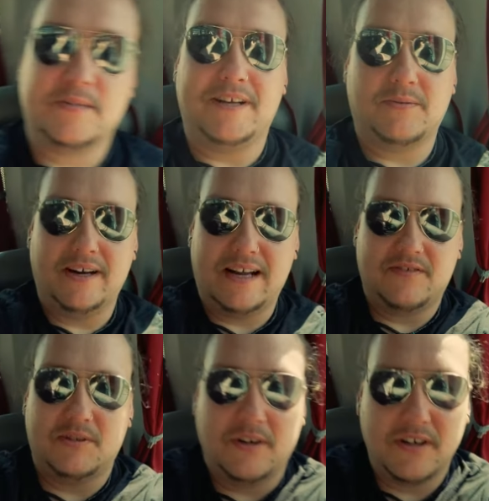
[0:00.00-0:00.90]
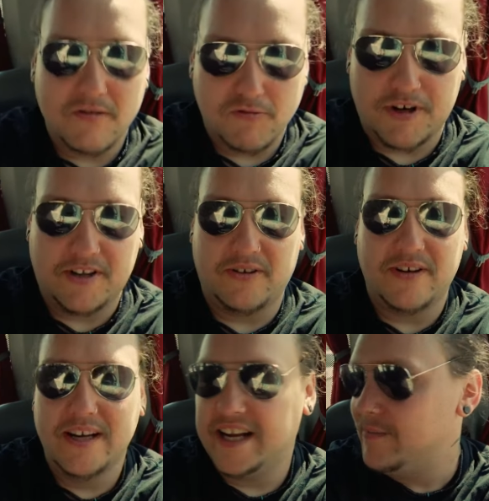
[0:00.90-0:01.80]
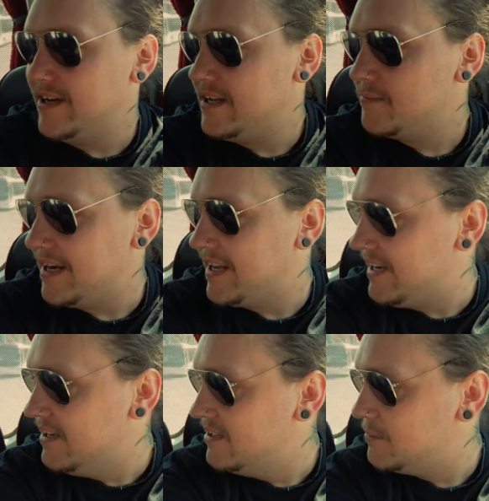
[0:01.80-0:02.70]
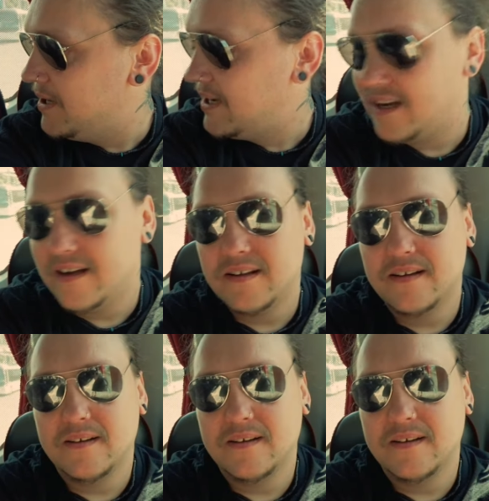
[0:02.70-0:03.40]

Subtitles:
expect we're going to have someone running on in a minute, panicking. But